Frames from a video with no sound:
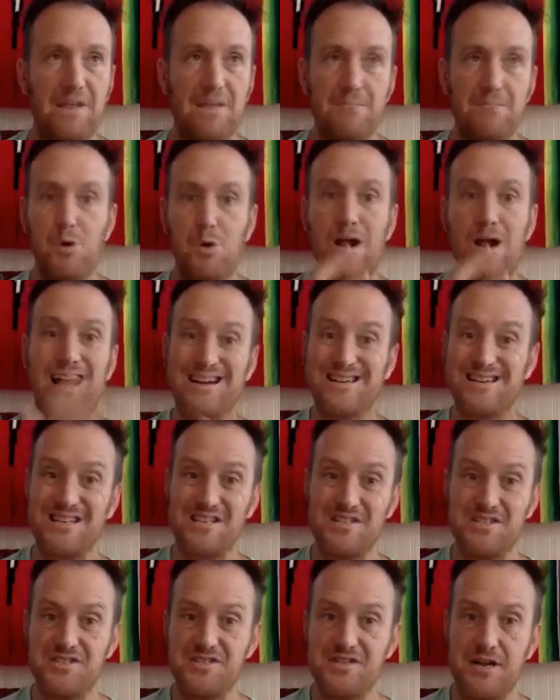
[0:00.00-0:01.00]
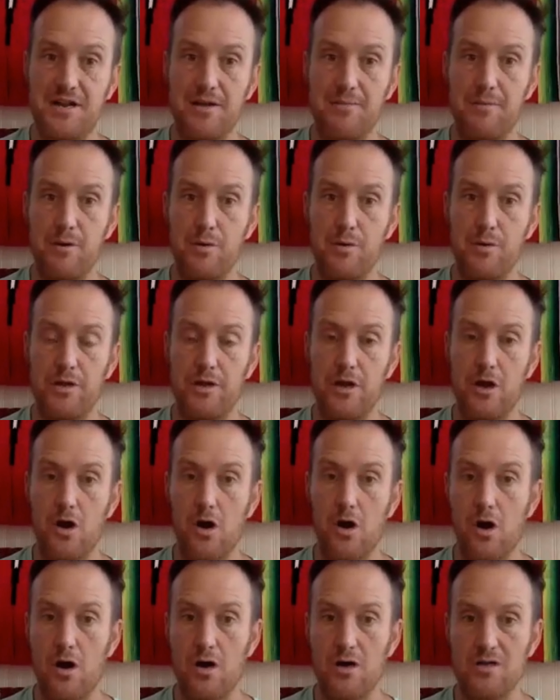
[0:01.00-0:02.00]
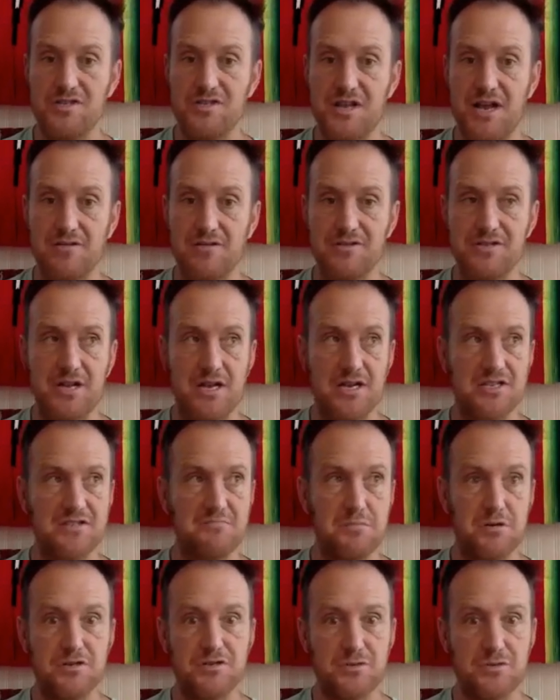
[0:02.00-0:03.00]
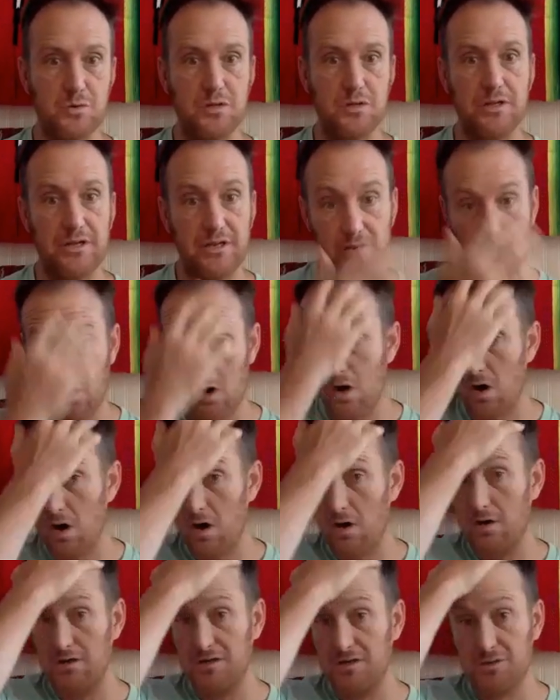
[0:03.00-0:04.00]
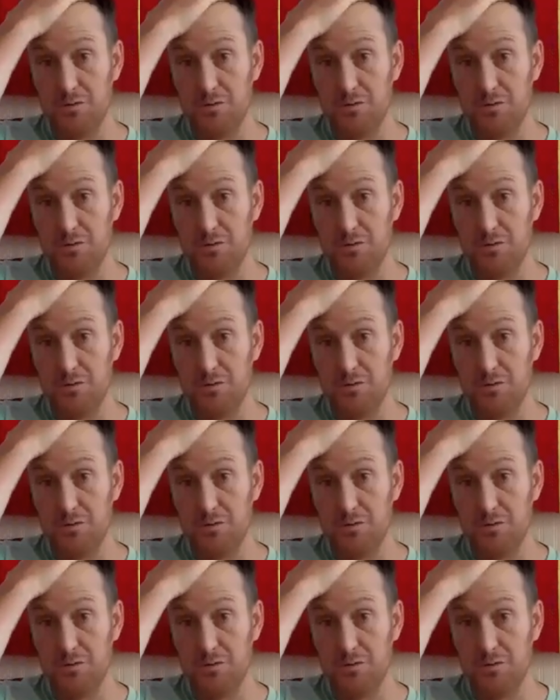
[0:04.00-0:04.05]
In practice, that can be really hard. It sounds nice, but it's really hard.